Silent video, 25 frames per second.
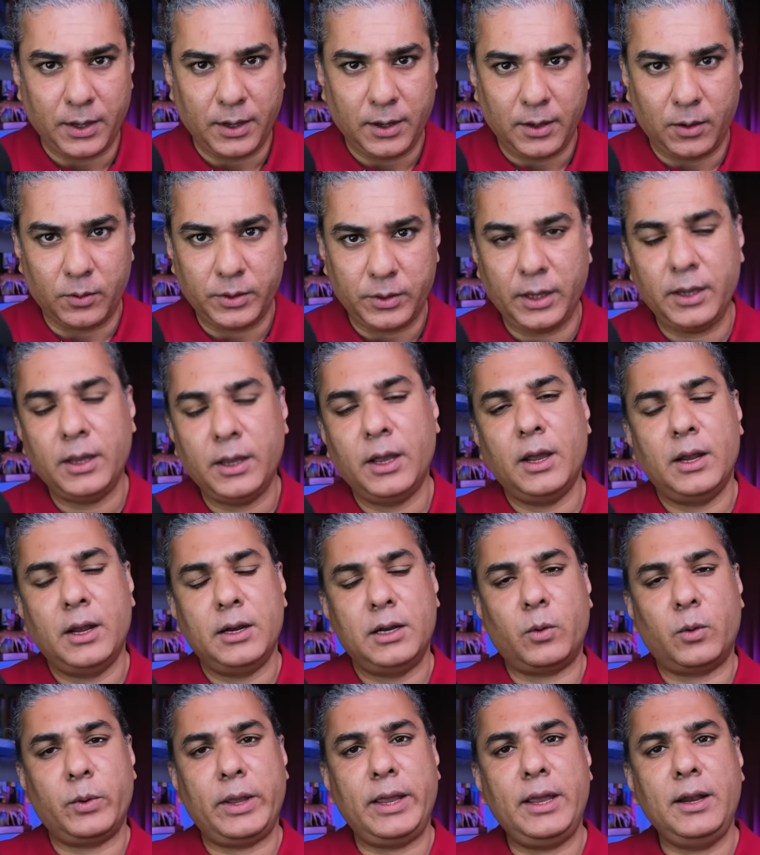Okay,
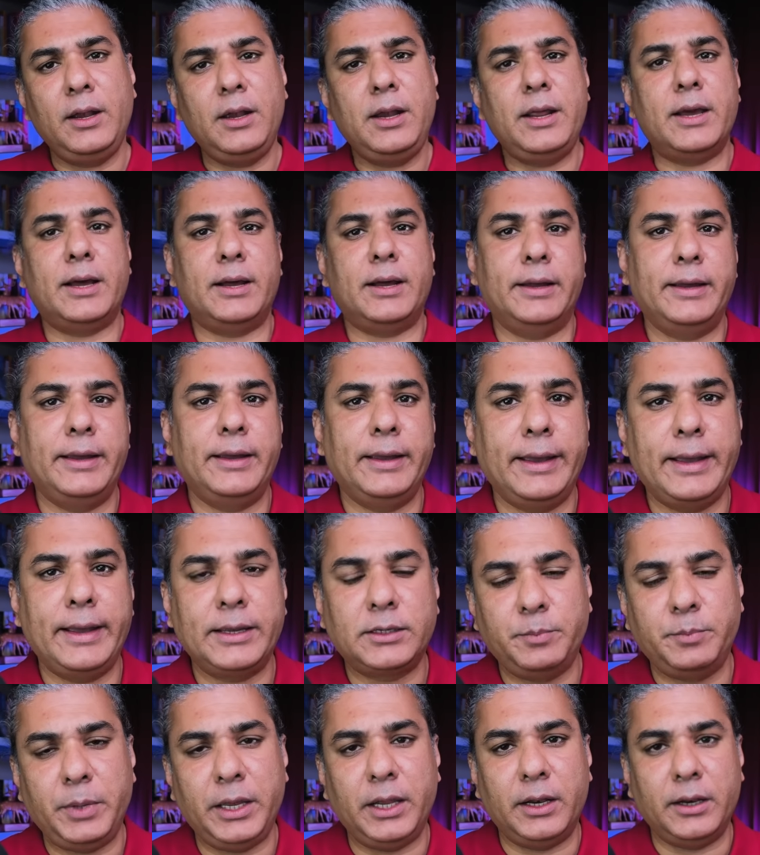now India
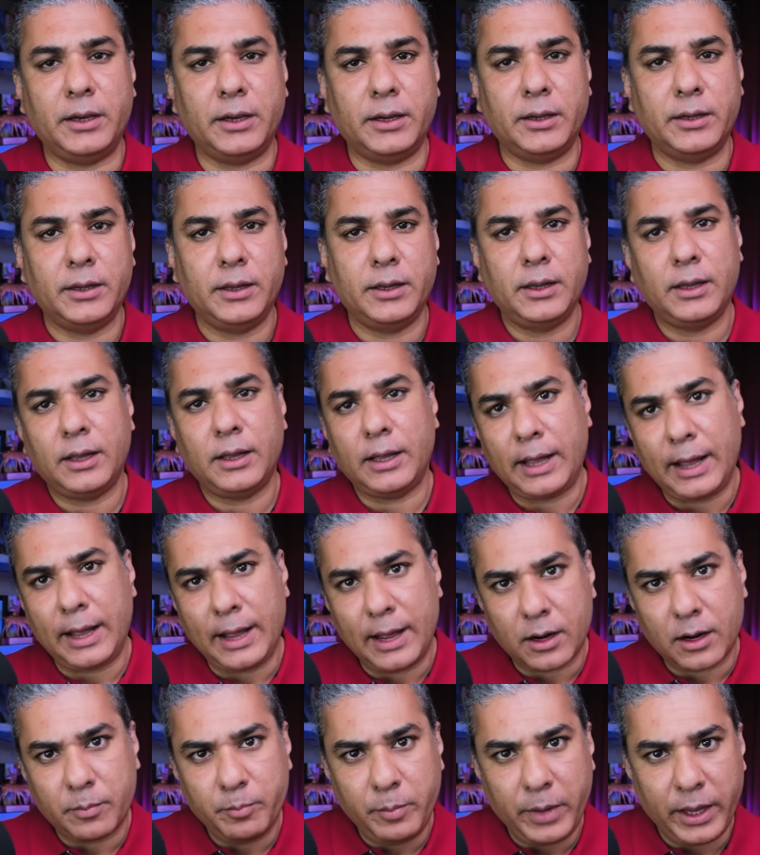has been
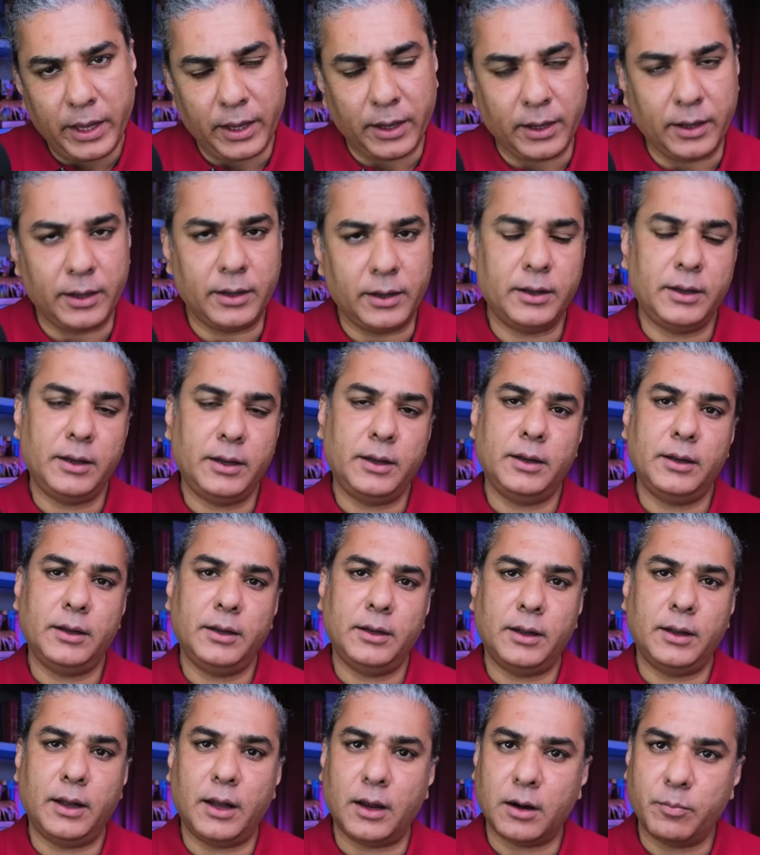arming
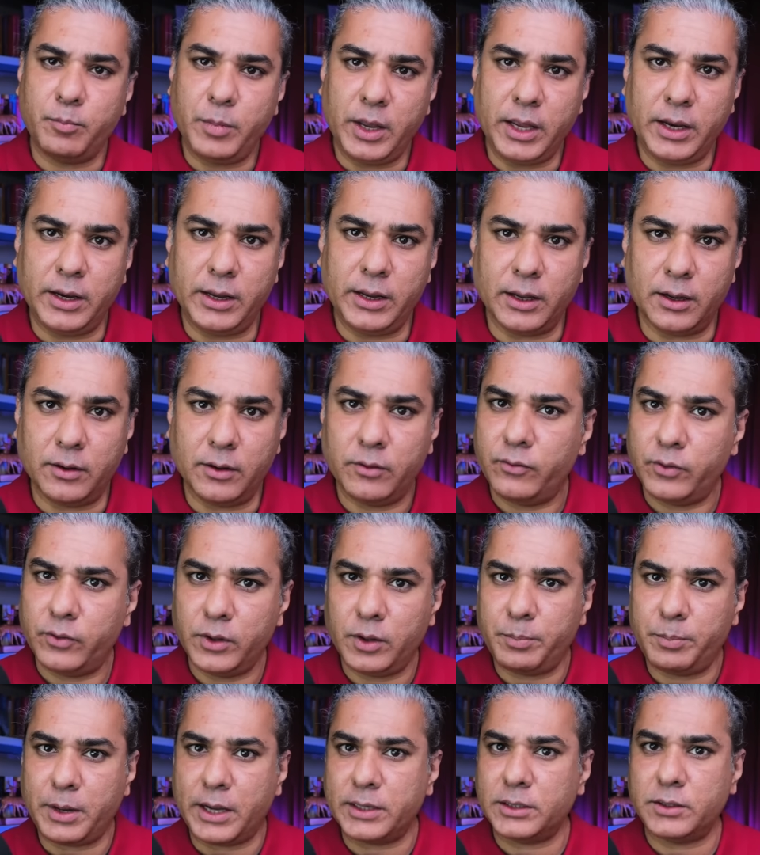Armenia for
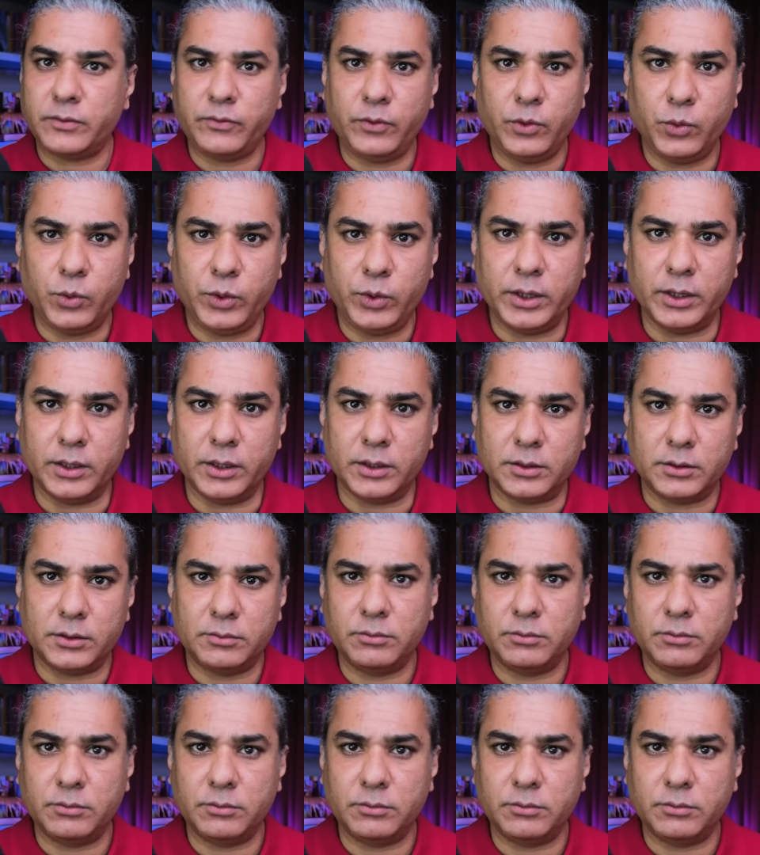the past few years.